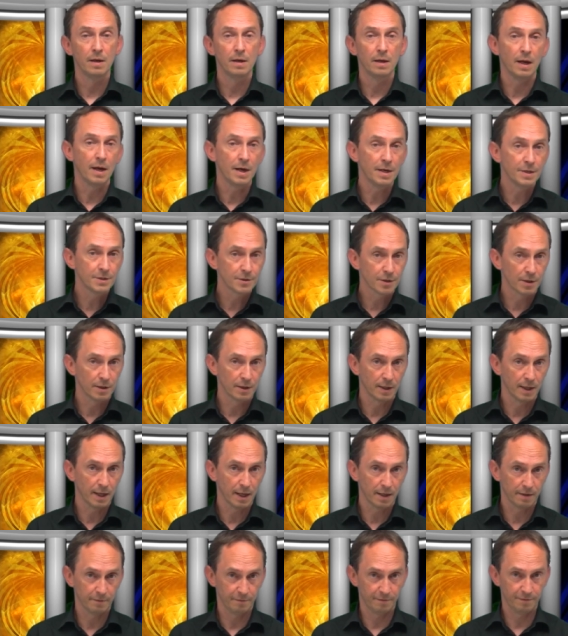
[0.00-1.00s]
each can
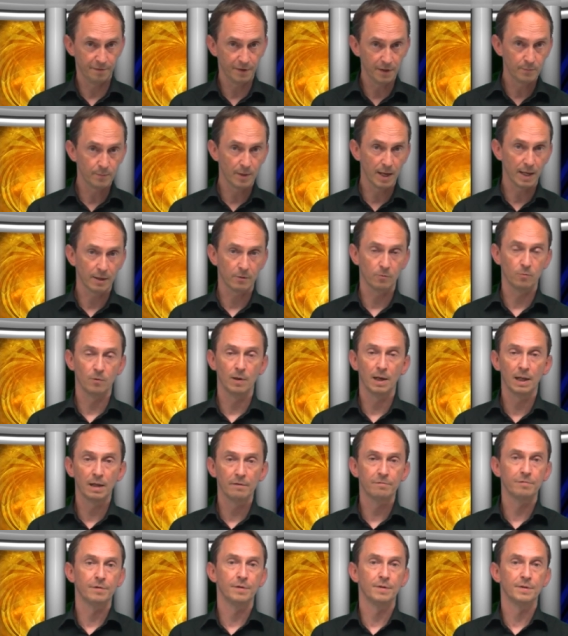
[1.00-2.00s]
get feedback
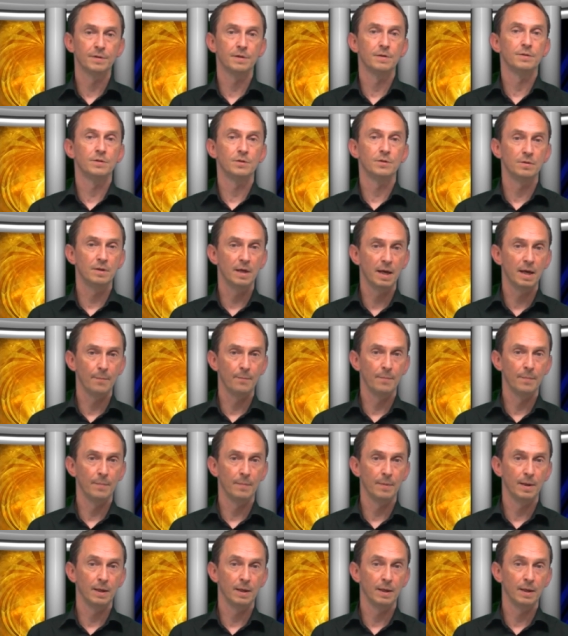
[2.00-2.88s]
relevant to them